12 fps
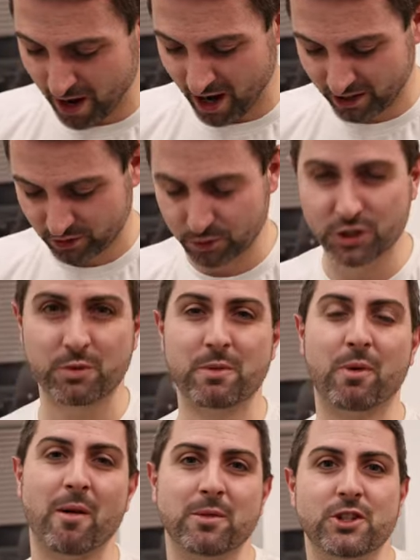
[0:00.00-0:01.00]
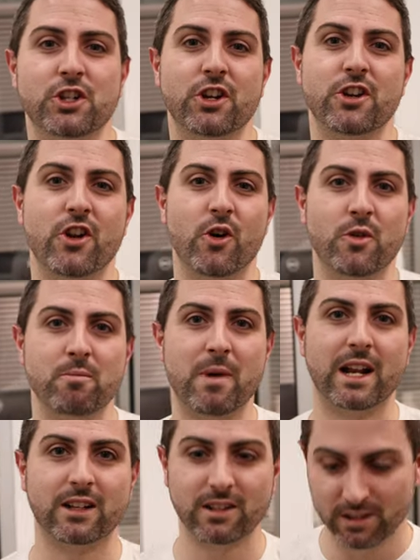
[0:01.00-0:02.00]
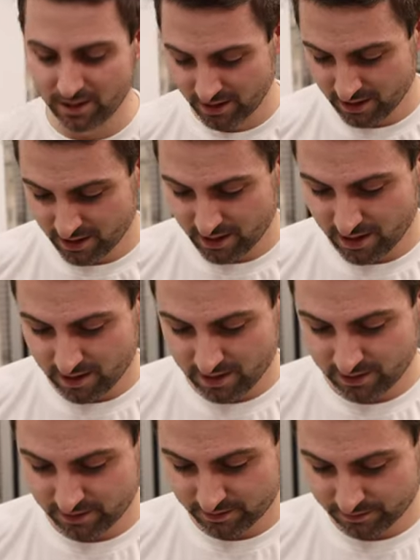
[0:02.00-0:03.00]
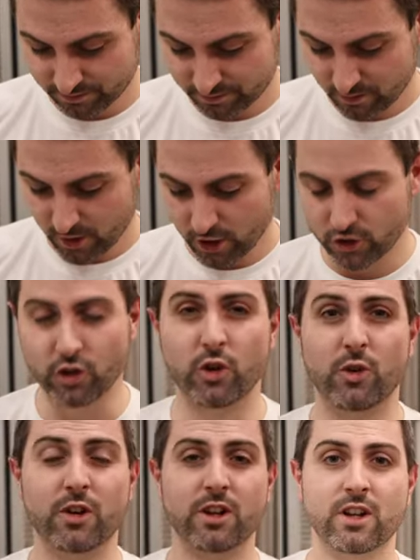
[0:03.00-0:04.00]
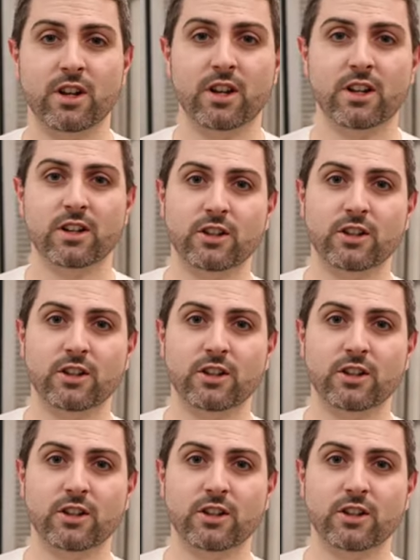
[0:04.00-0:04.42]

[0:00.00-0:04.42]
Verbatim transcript: bucks, which we probably should have known better. It's like a fucking bed sheet though.